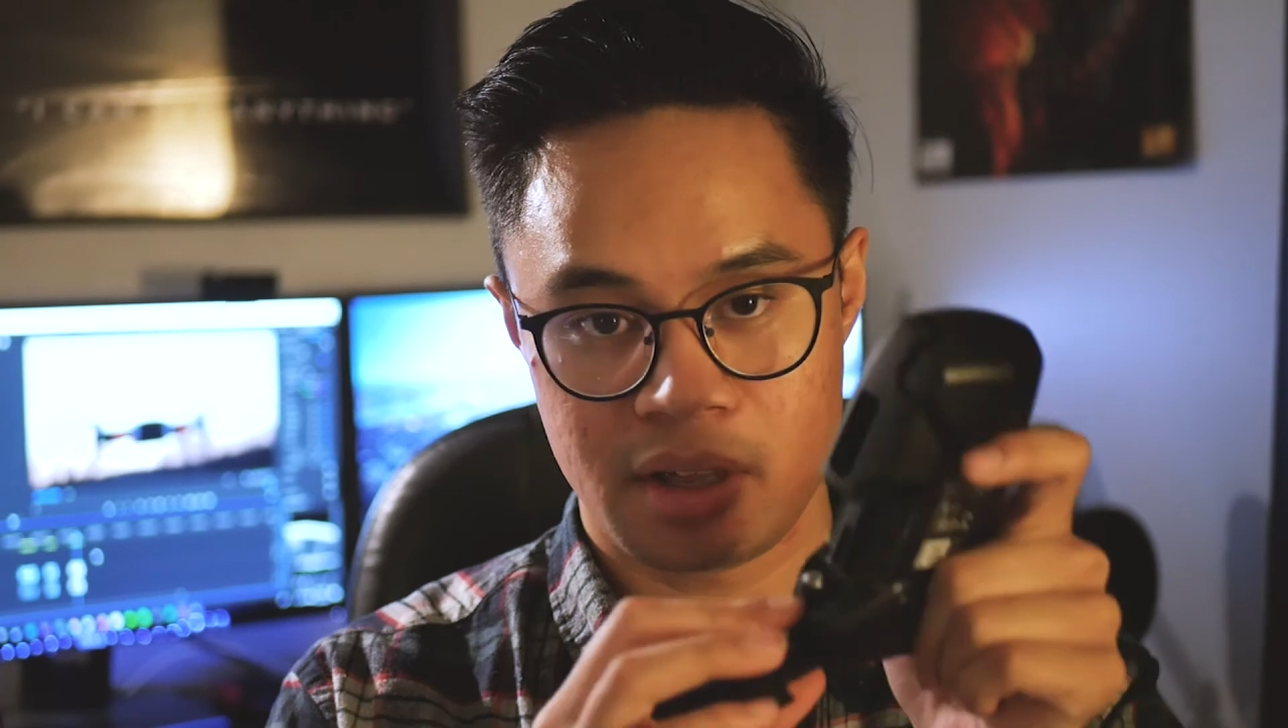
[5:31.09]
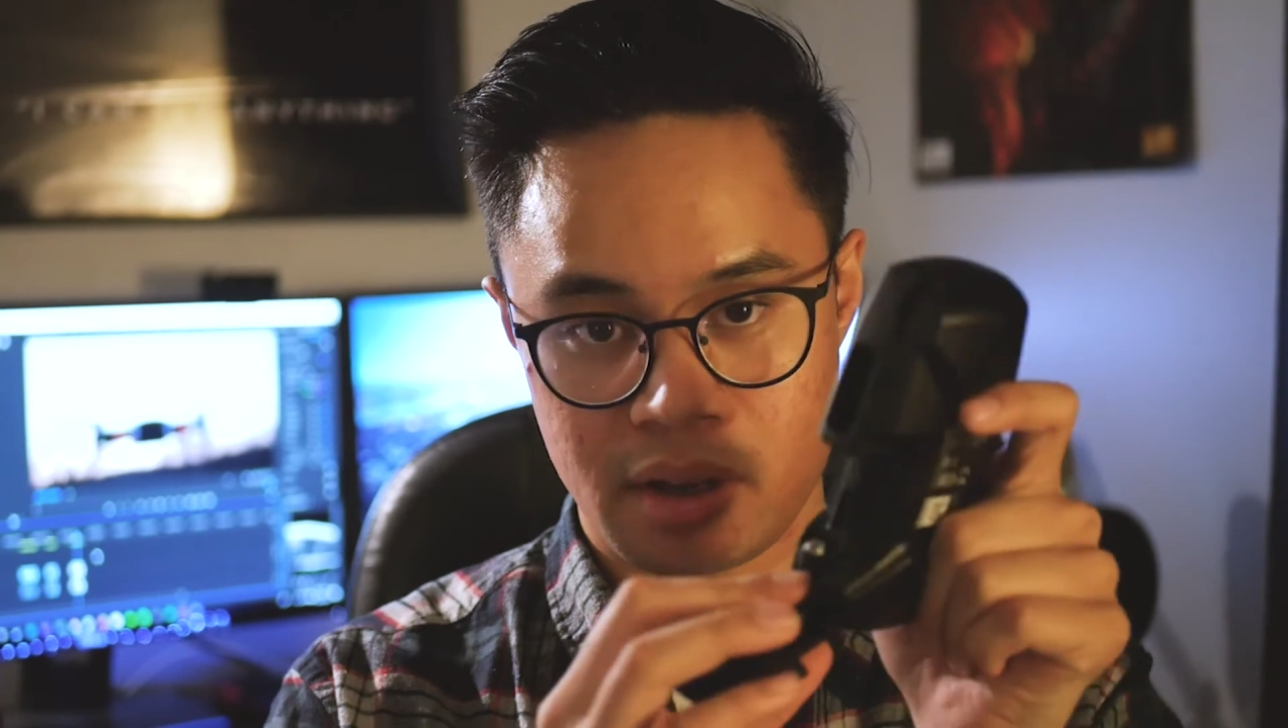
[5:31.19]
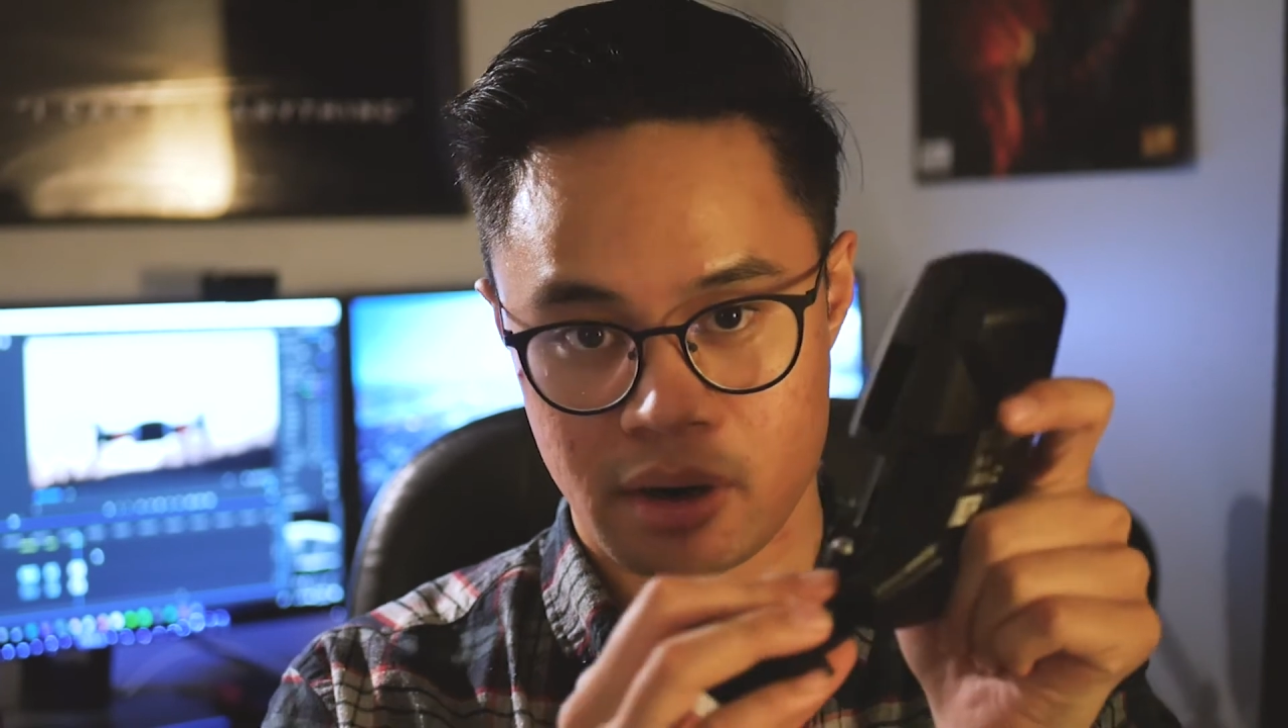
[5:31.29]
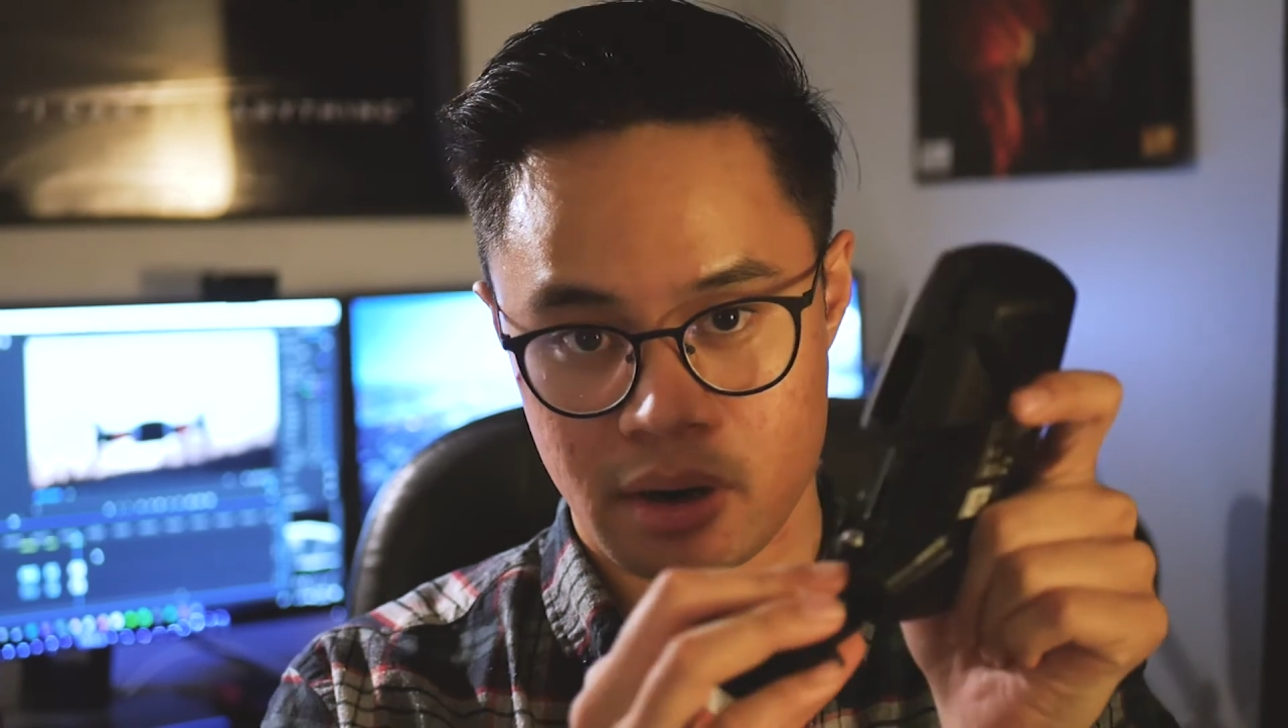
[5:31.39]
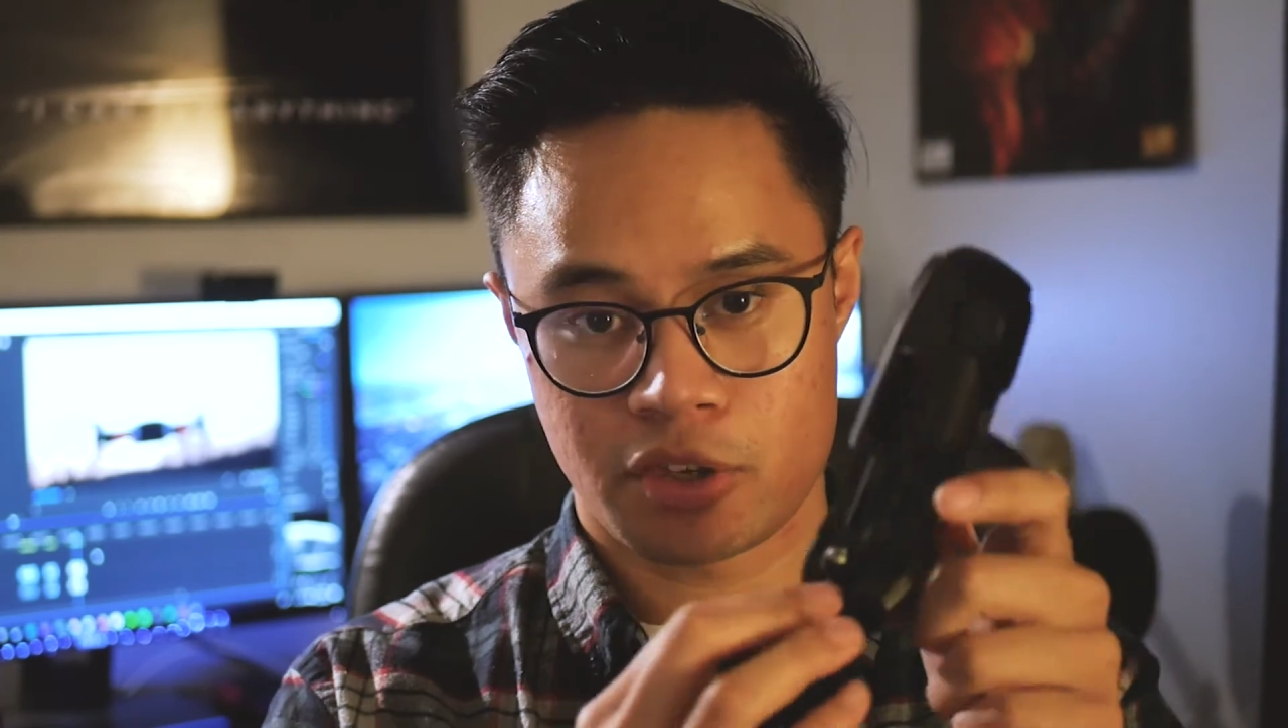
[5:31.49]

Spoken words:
here,